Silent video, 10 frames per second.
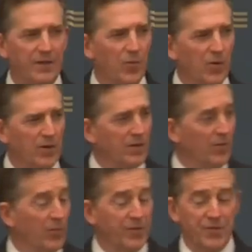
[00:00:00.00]
to work,
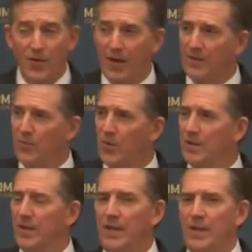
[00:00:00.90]
or was trying to
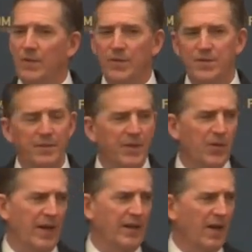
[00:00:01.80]
work with
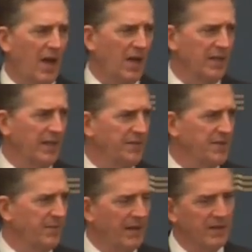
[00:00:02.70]
Democratic
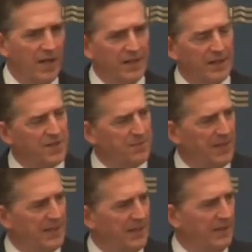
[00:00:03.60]
colleagues about cutting
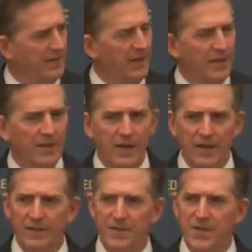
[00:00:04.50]
spending,
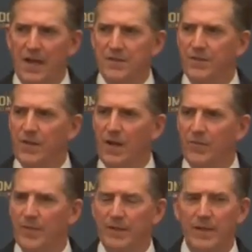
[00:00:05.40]
cutting the size of
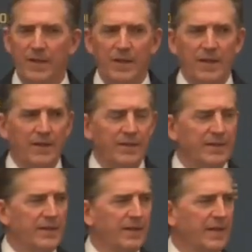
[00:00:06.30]
government,
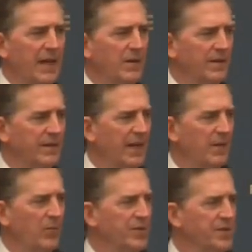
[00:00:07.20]

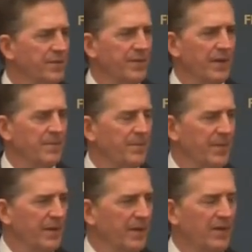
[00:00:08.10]
that was
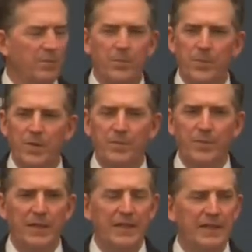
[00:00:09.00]

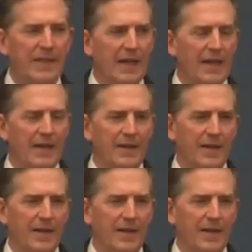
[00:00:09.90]
completely